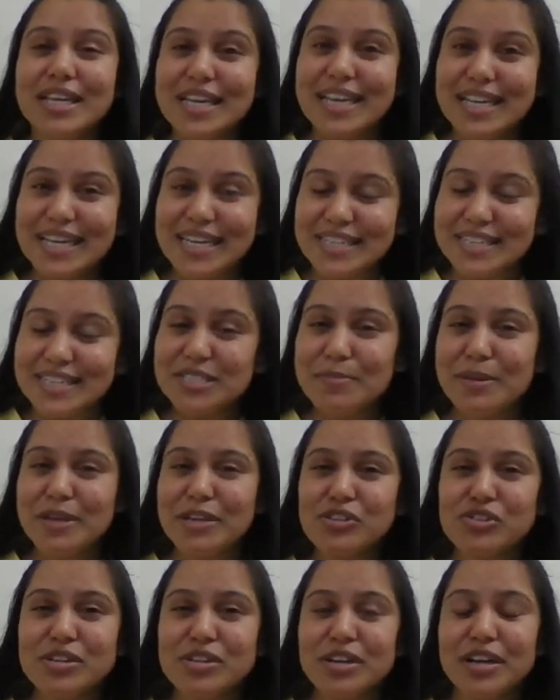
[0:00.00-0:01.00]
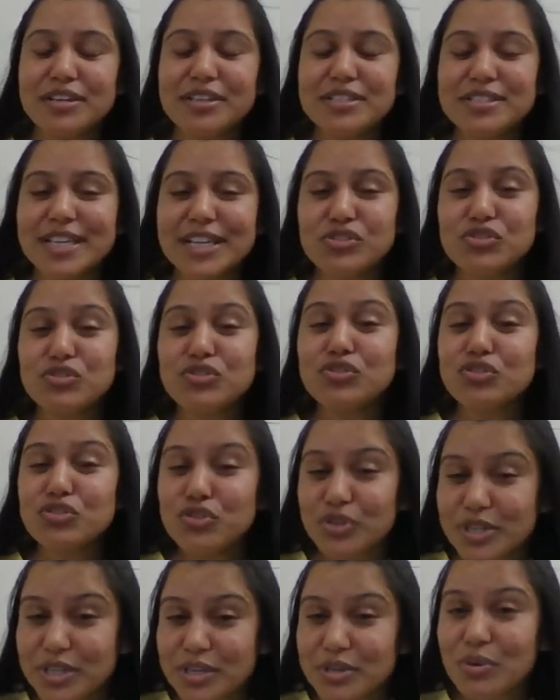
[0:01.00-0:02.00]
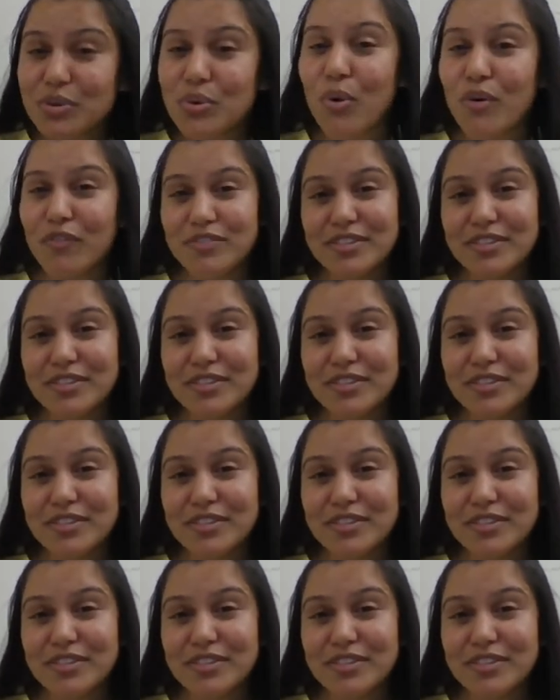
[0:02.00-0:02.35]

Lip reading: it is mentioned under section 3 of